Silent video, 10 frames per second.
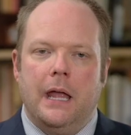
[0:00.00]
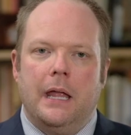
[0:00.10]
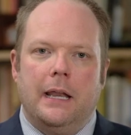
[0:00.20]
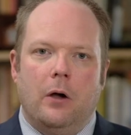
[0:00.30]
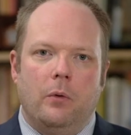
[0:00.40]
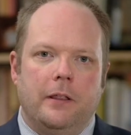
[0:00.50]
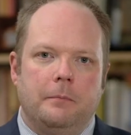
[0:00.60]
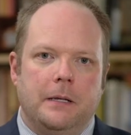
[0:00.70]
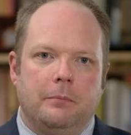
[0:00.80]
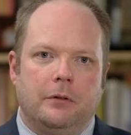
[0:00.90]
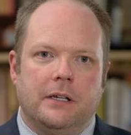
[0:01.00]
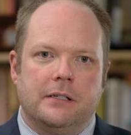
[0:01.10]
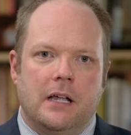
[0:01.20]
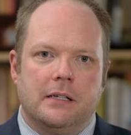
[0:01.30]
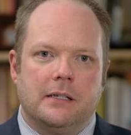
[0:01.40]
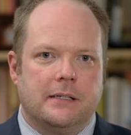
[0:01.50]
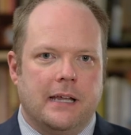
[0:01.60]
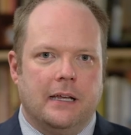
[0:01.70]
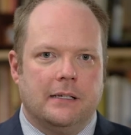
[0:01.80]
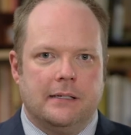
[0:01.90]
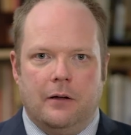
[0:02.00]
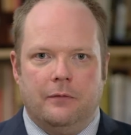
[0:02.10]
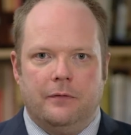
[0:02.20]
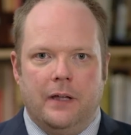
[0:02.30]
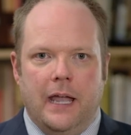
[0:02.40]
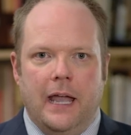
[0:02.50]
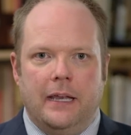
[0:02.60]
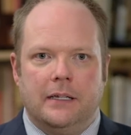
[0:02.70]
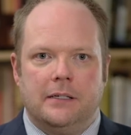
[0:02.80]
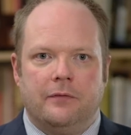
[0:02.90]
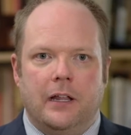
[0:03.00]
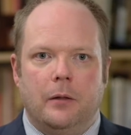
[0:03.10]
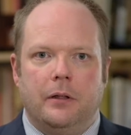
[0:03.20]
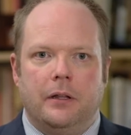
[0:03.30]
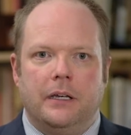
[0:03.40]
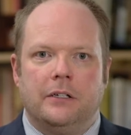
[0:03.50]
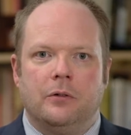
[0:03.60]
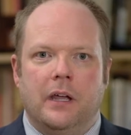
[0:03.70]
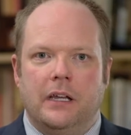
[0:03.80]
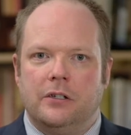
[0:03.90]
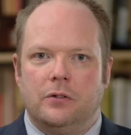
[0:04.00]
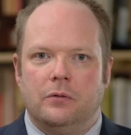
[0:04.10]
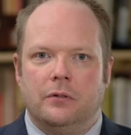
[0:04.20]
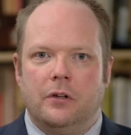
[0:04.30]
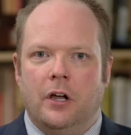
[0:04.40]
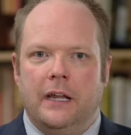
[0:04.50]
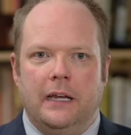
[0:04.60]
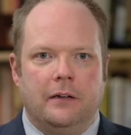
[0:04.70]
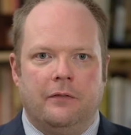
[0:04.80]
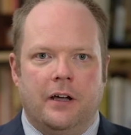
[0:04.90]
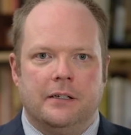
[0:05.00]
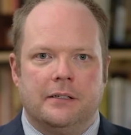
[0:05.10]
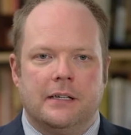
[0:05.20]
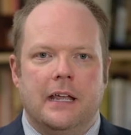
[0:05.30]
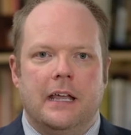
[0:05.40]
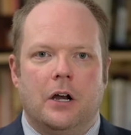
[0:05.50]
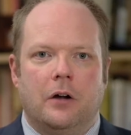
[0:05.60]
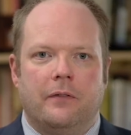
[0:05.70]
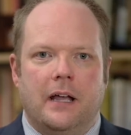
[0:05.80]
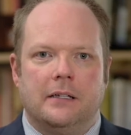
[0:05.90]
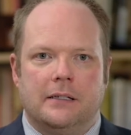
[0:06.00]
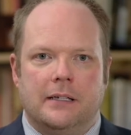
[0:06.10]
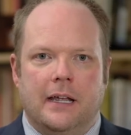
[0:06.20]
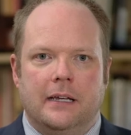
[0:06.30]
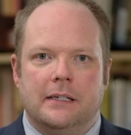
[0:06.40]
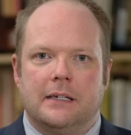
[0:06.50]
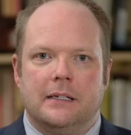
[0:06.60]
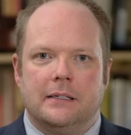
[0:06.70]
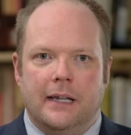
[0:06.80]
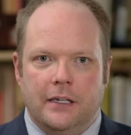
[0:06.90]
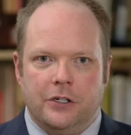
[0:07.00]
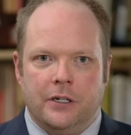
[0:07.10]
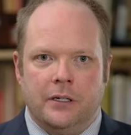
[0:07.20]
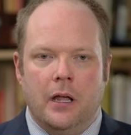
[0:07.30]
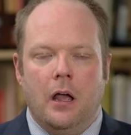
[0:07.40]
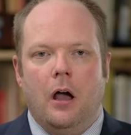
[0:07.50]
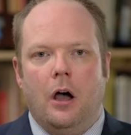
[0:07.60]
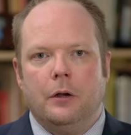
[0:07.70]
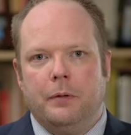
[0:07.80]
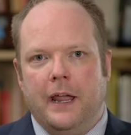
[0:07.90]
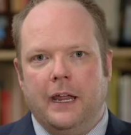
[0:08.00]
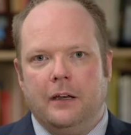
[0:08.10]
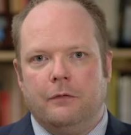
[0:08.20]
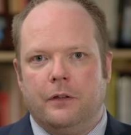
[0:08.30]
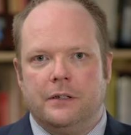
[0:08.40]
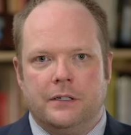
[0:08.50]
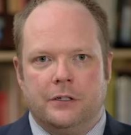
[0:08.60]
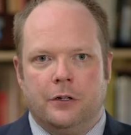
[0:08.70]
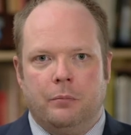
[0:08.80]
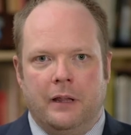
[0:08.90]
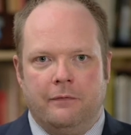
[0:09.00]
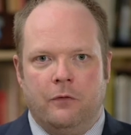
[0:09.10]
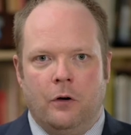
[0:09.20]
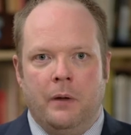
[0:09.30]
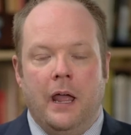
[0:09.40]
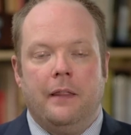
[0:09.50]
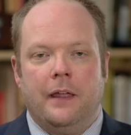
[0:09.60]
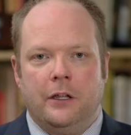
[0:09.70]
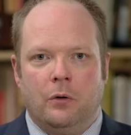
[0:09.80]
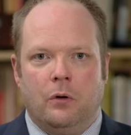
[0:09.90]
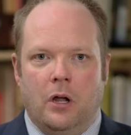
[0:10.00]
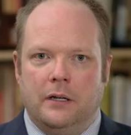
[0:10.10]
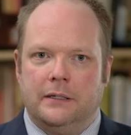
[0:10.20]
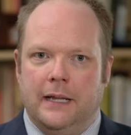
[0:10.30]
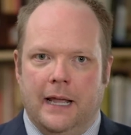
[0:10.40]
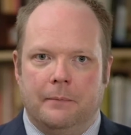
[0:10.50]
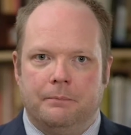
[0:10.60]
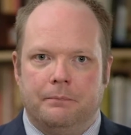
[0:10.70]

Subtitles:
Now, We the People does not sustain itself, and its availability to any student on any device in our vast state is contingent on paying for this digital platform that you are on today.